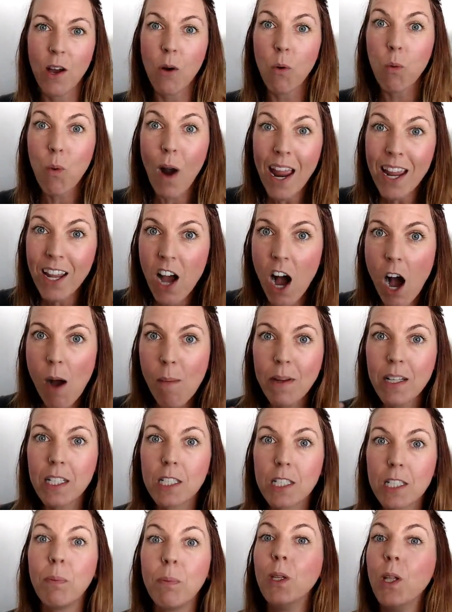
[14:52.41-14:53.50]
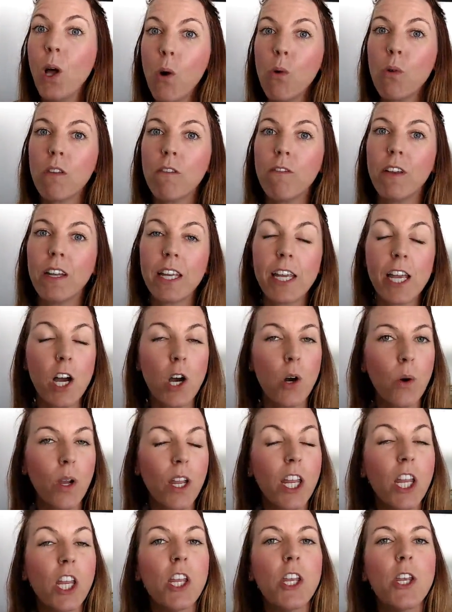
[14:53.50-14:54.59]
Write comments below the video
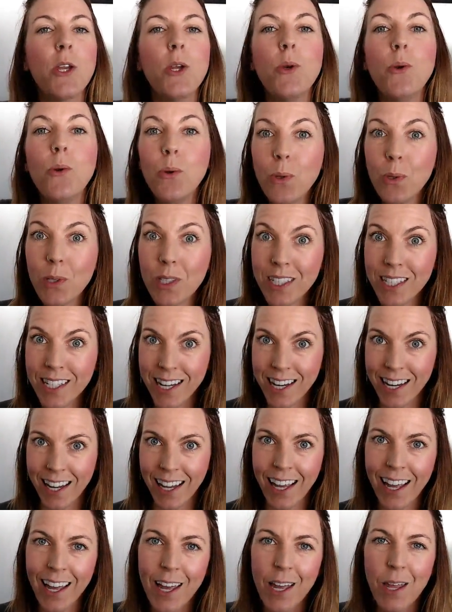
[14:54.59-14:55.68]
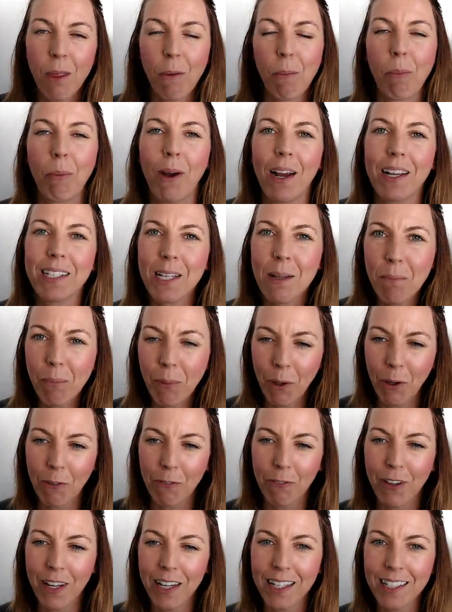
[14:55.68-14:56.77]
using the present
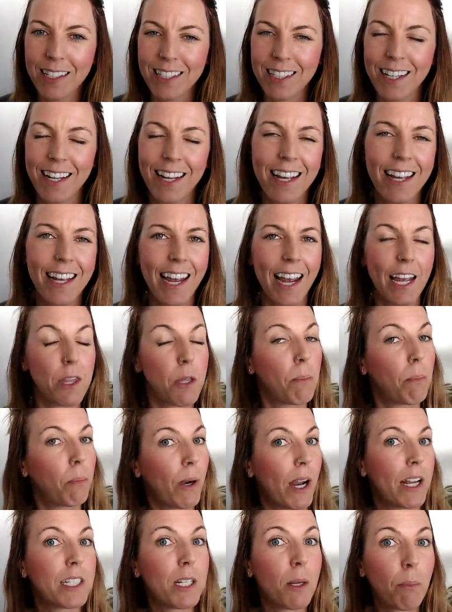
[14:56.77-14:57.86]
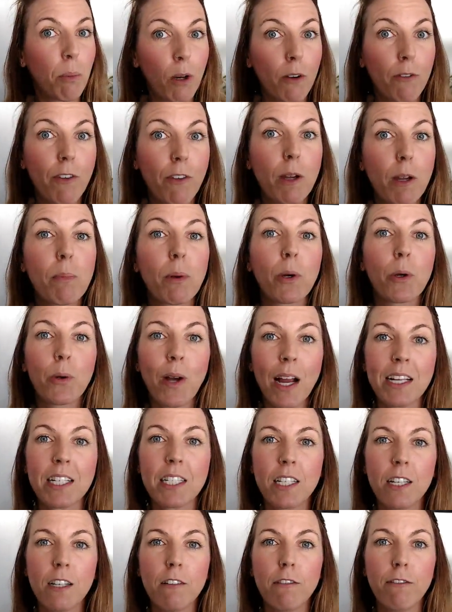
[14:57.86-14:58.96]
perfect and the present perfect
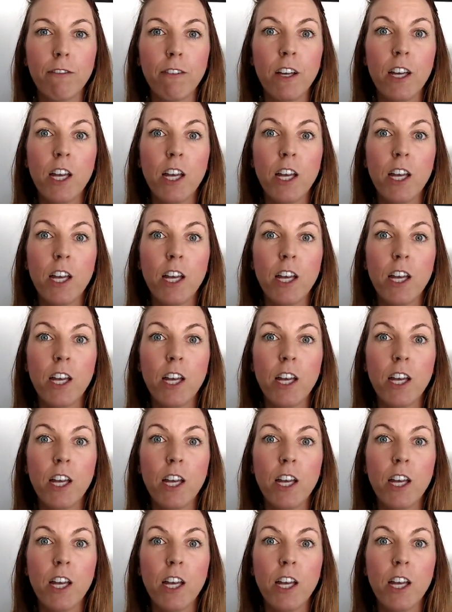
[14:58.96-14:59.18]
progressive,